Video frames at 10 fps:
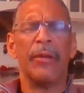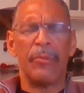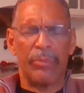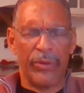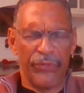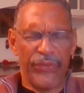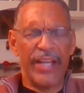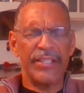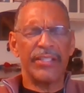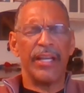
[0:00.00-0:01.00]

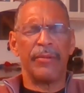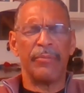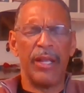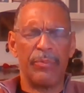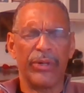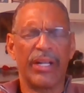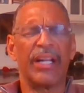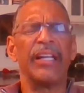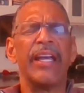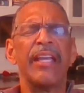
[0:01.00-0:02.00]
profess and
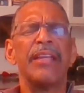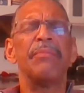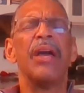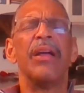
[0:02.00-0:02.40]
proclaim